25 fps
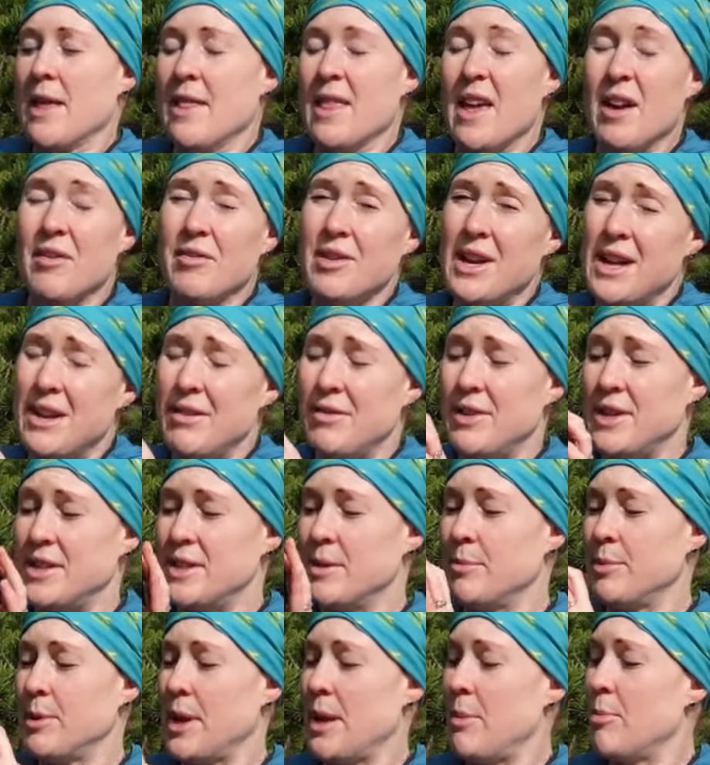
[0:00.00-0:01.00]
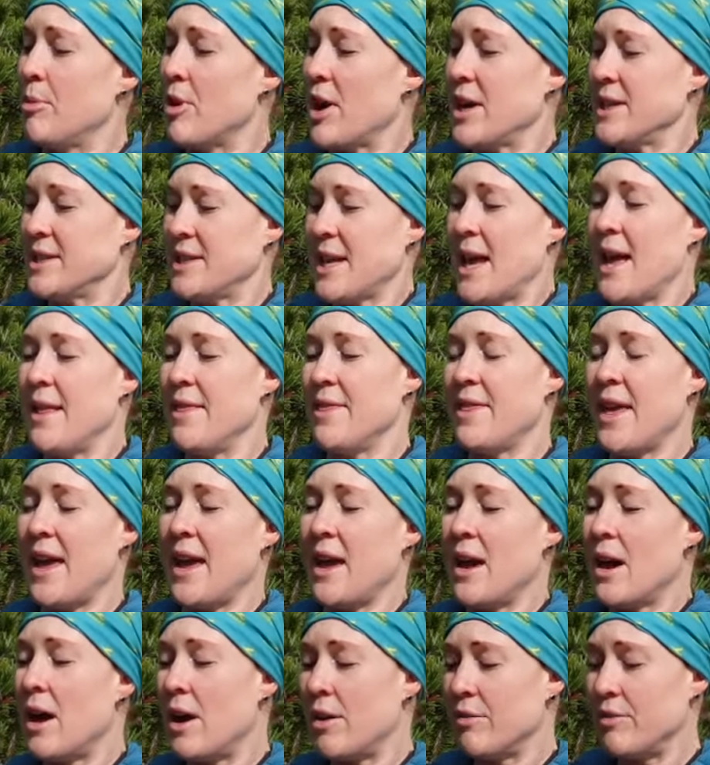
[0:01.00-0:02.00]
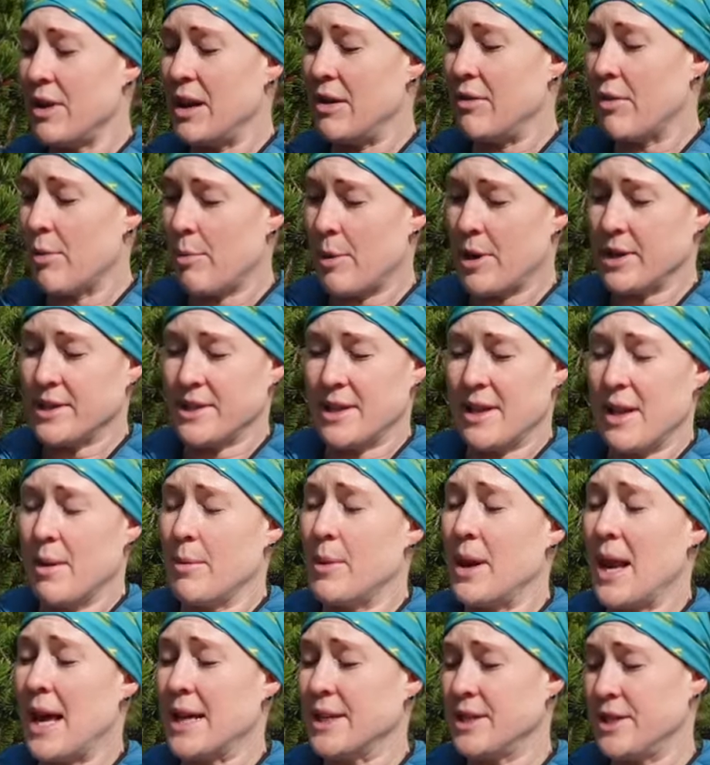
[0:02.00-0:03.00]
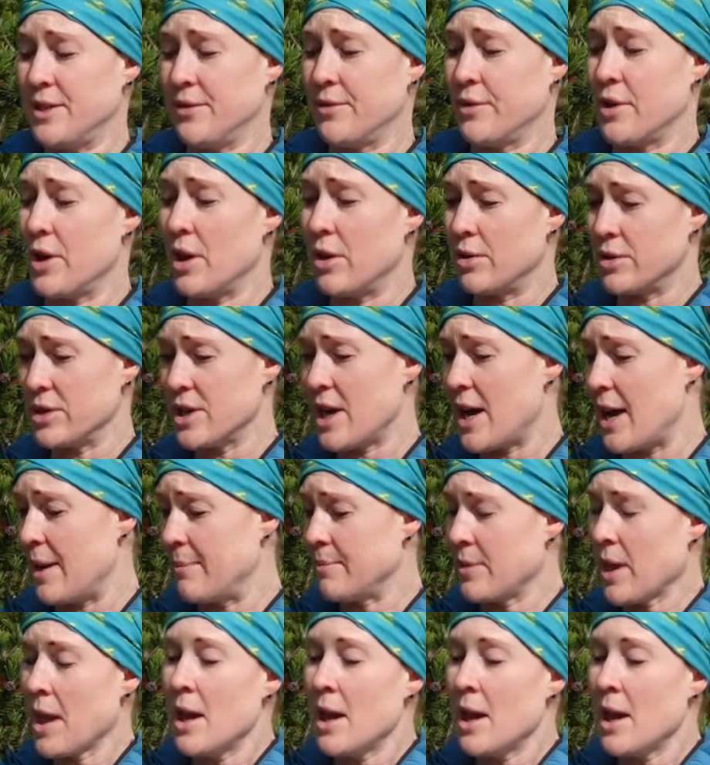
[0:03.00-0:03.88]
They're really reasonably priced and they are really robust and they will last you for a long time.